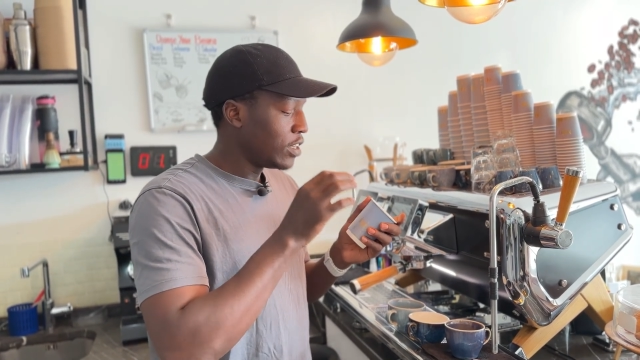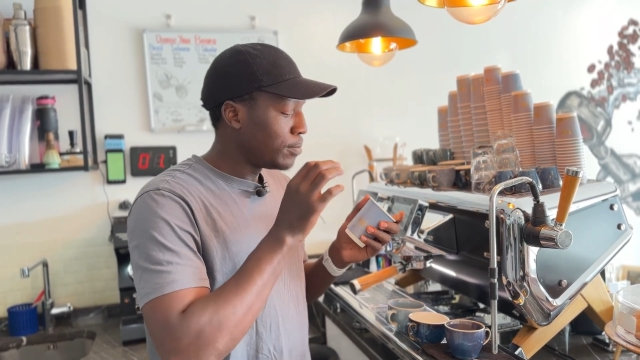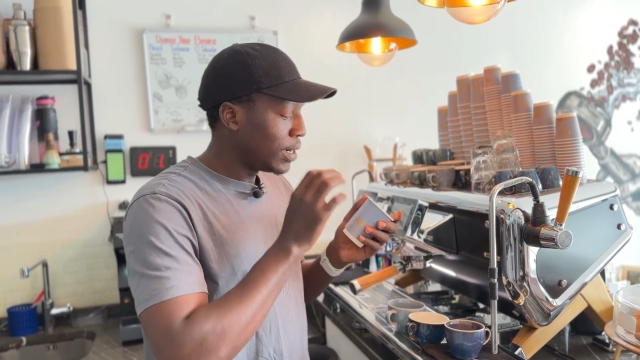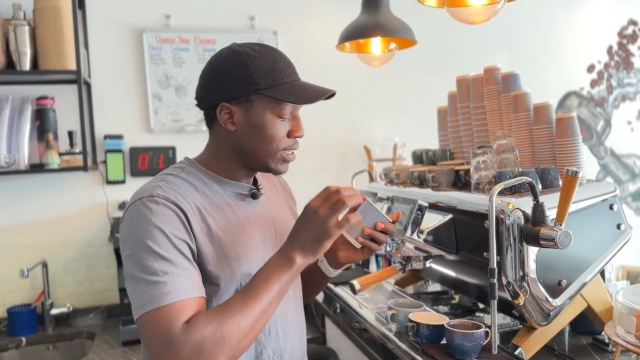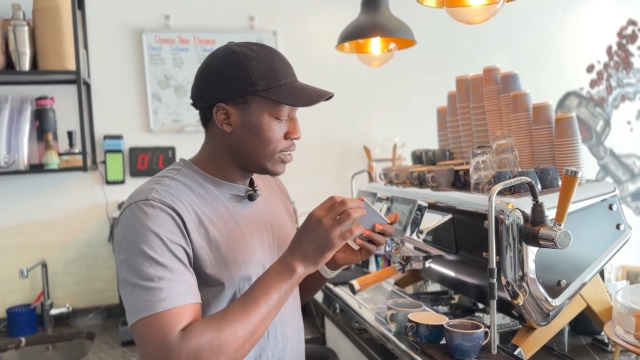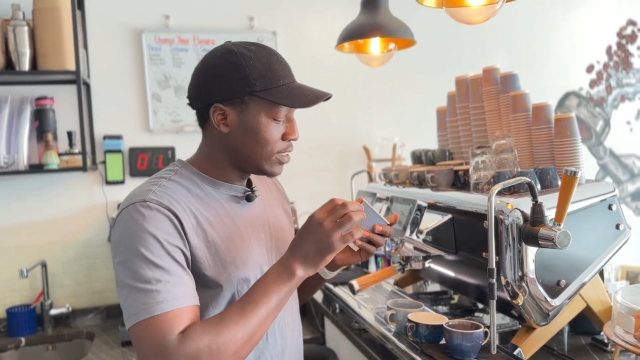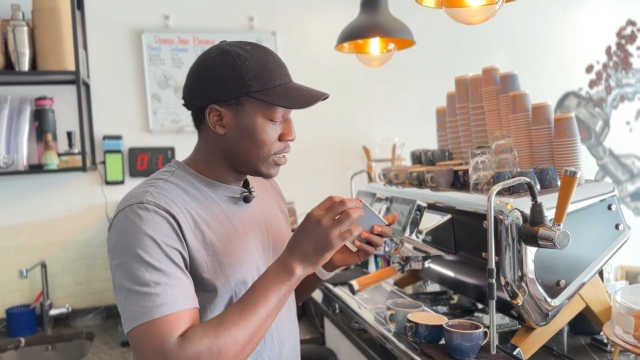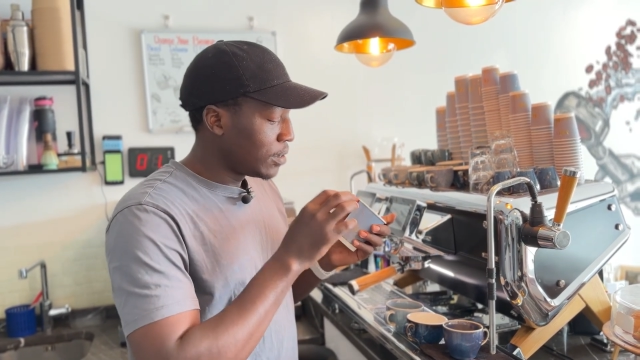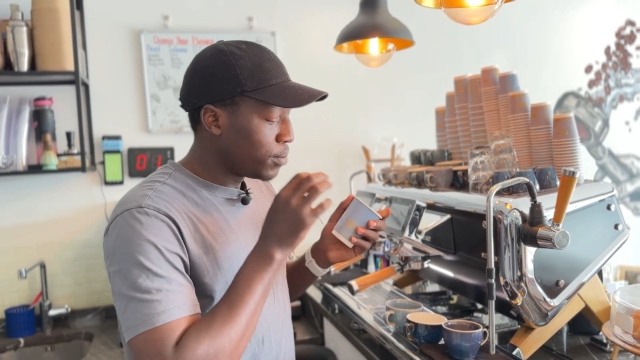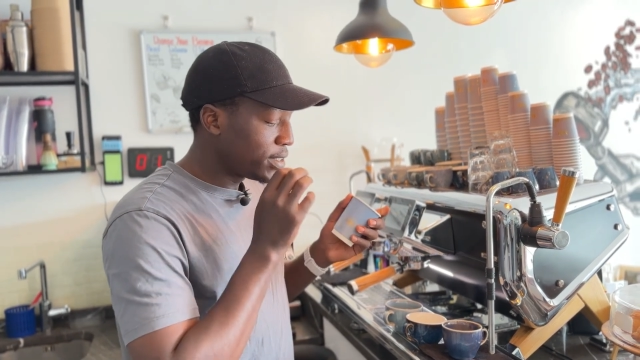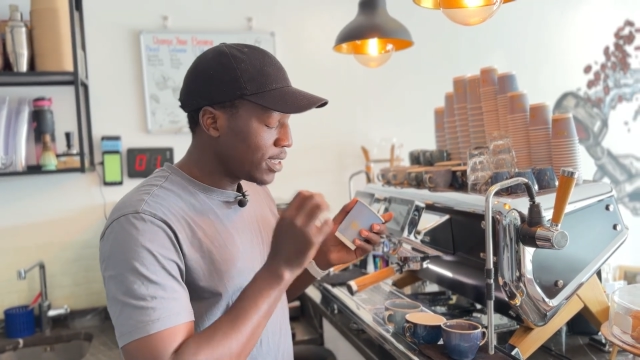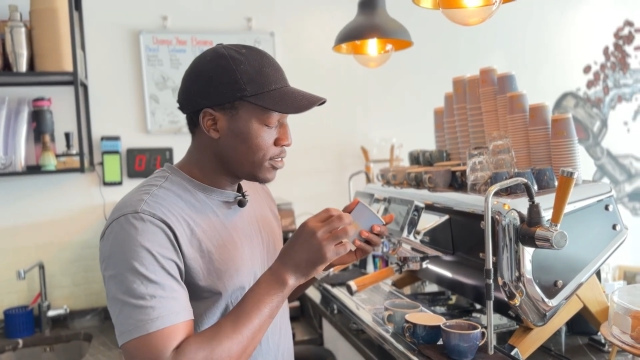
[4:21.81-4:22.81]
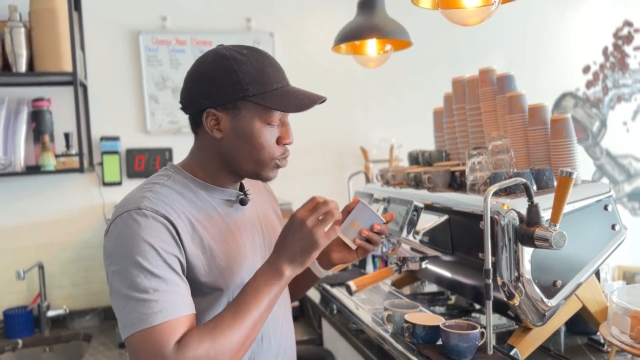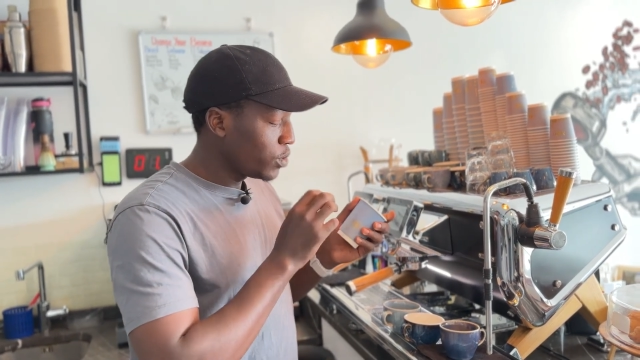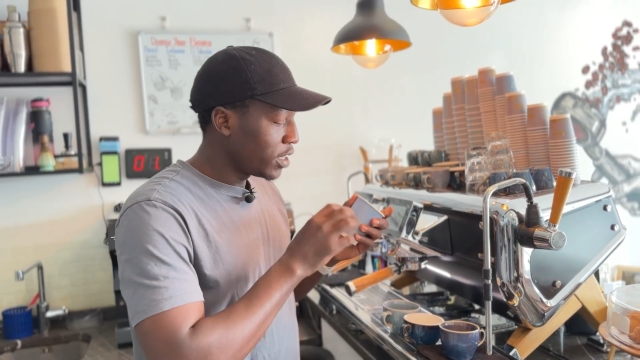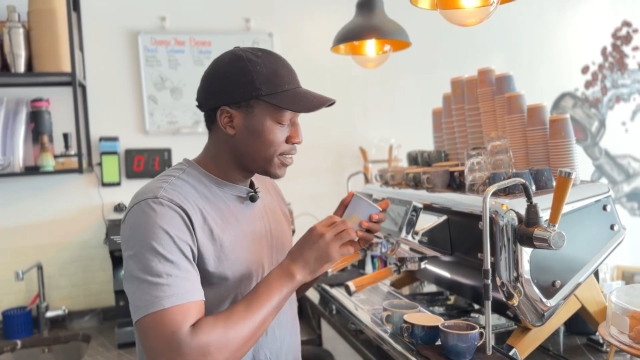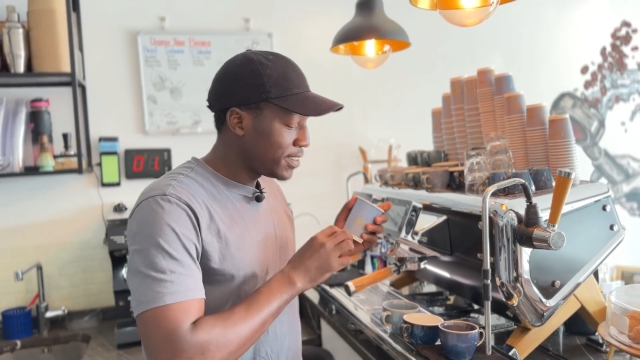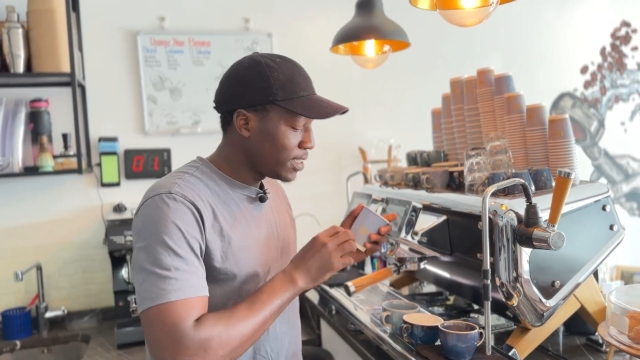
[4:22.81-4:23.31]
But most times when
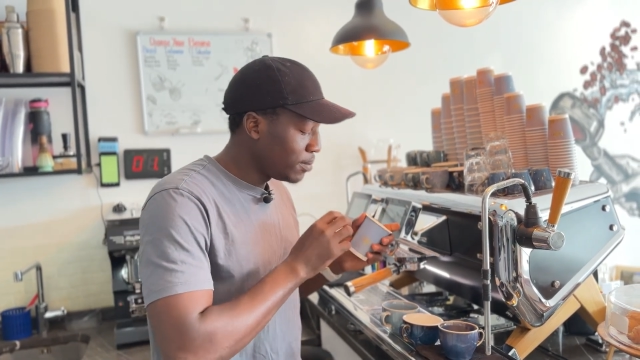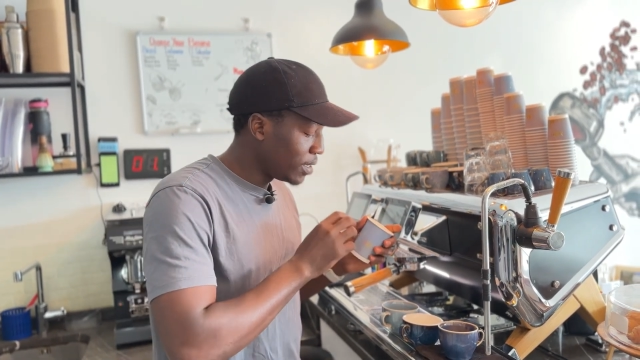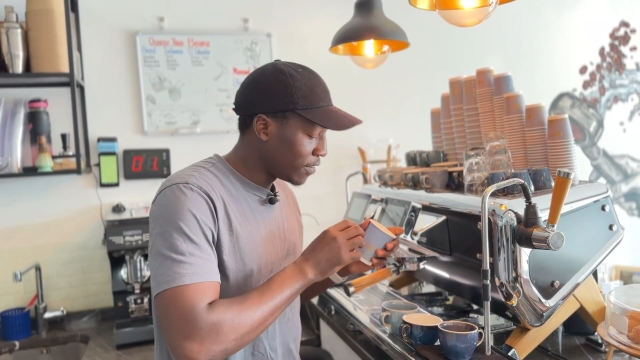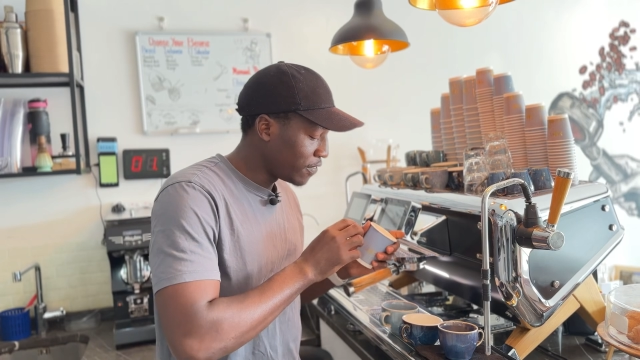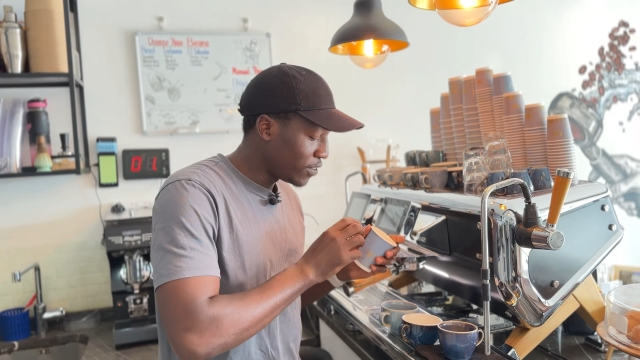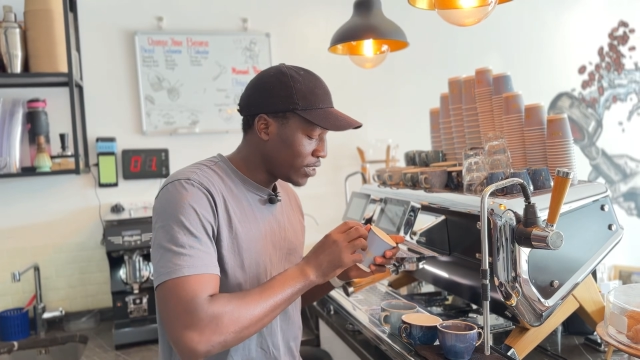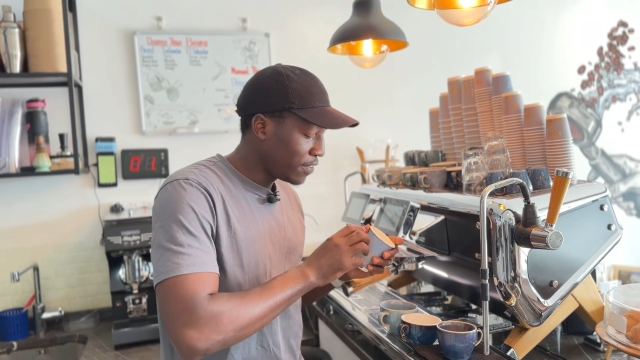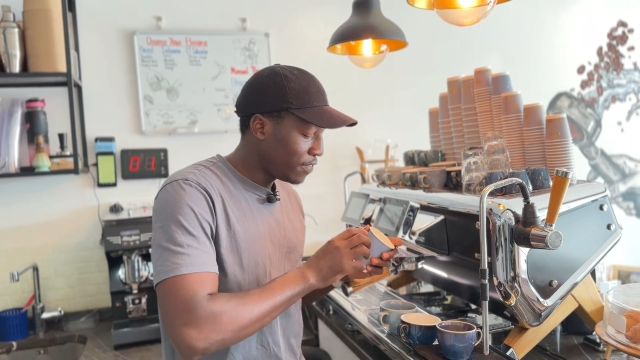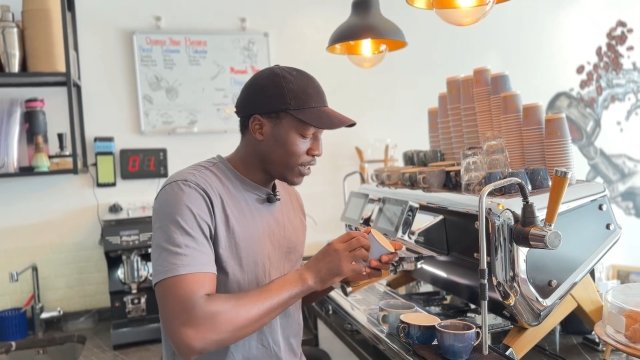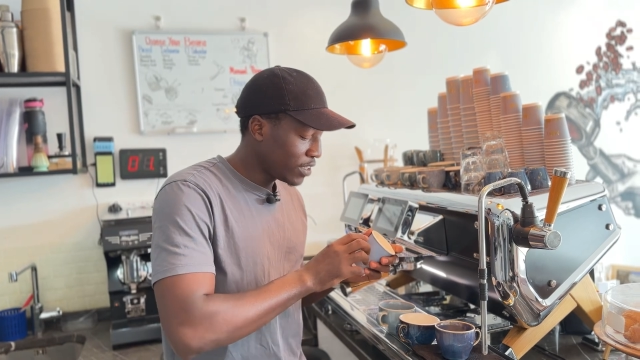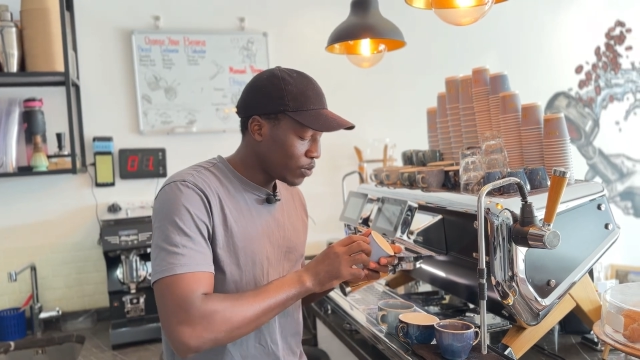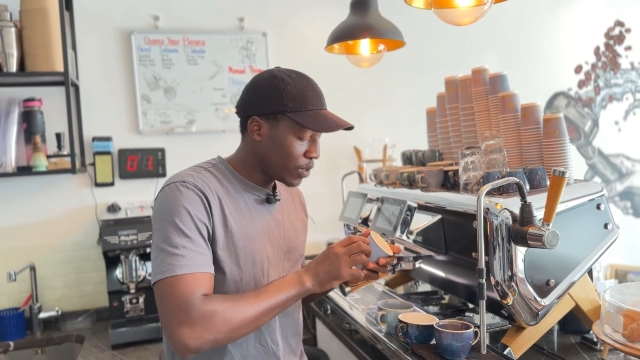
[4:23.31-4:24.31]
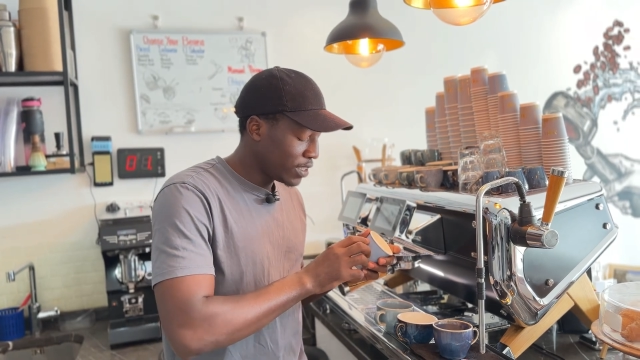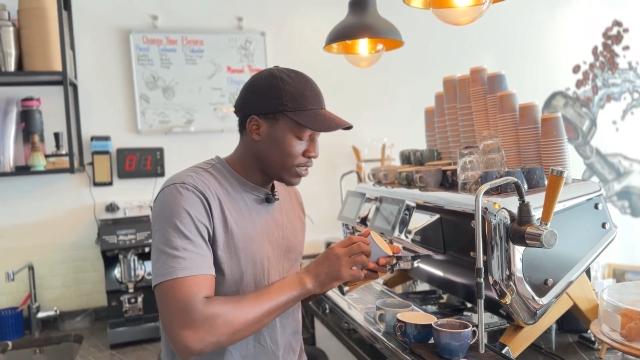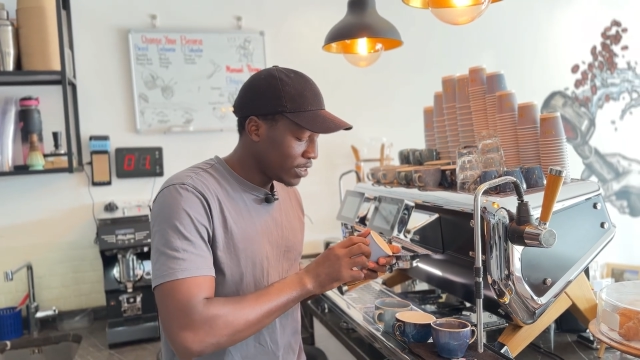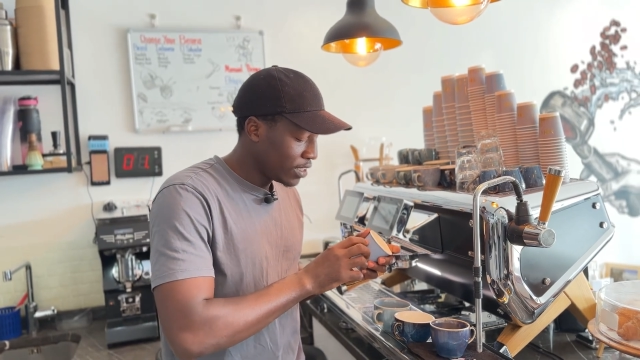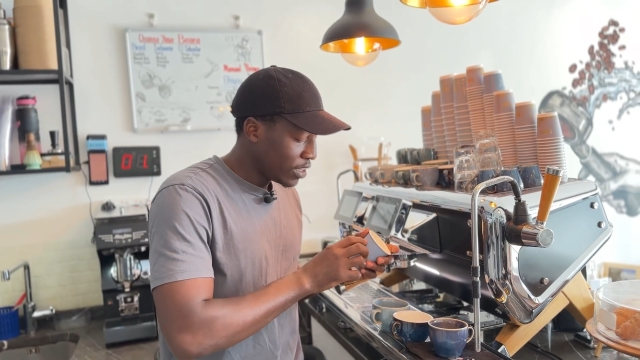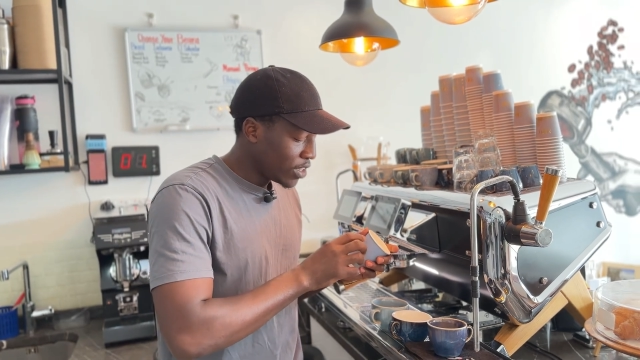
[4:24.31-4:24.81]
you're steaming for the flat white,